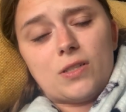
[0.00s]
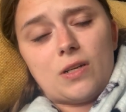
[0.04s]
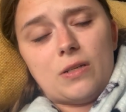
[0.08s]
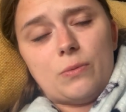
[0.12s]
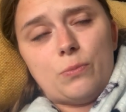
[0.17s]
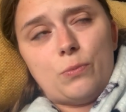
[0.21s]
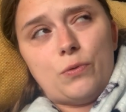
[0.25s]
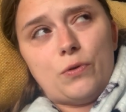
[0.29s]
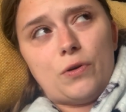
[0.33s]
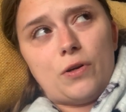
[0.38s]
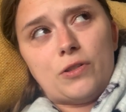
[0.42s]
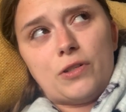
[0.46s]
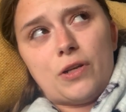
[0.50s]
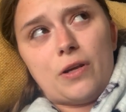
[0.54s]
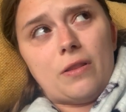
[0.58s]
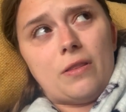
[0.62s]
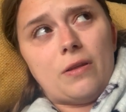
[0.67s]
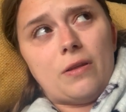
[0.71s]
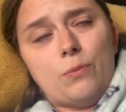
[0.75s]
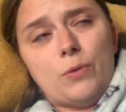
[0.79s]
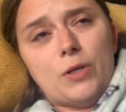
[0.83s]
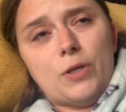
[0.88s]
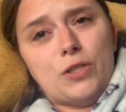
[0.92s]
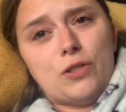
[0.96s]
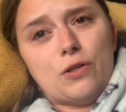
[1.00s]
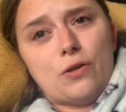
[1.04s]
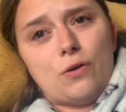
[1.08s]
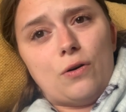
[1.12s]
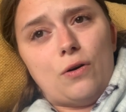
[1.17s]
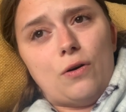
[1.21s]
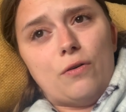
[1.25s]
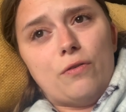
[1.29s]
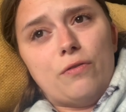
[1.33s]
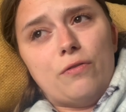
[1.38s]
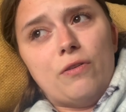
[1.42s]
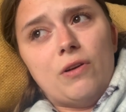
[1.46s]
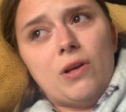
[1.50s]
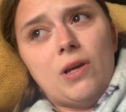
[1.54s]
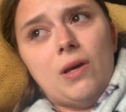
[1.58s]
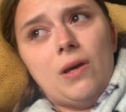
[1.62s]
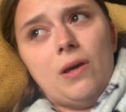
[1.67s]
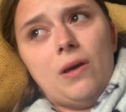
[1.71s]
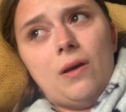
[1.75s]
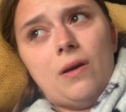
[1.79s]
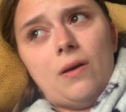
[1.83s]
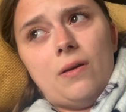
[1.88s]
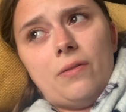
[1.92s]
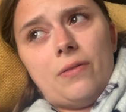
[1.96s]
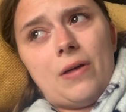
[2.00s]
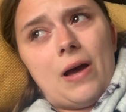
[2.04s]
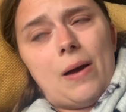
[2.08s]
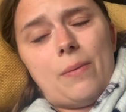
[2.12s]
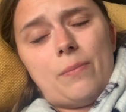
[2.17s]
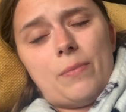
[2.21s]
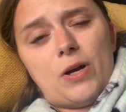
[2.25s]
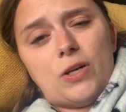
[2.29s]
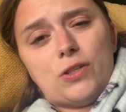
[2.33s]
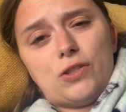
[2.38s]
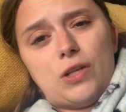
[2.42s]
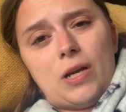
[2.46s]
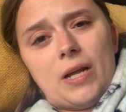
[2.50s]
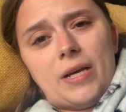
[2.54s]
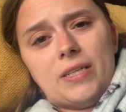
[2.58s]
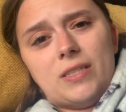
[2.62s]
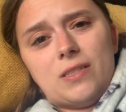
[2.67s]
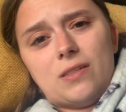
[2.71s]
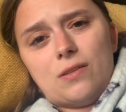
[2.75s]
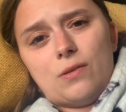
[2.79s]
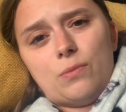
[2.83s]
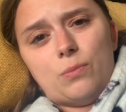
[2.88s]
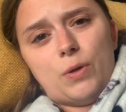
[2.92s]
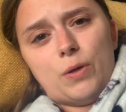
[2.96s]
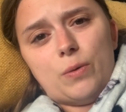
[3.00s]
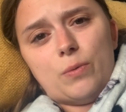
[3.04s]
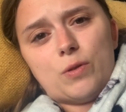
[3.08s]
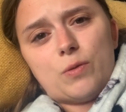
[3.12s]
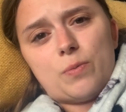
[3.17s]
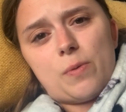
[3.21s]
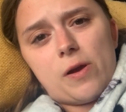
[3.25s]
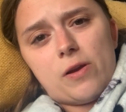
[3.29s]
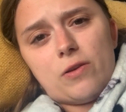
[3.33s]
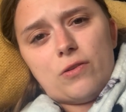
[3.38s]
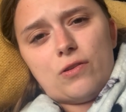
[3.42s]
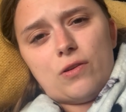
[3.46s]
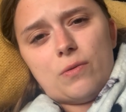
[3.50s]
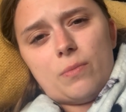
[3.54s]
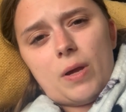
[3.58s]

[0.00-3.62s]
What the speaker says: I don't we took off that much later than we were supposed to,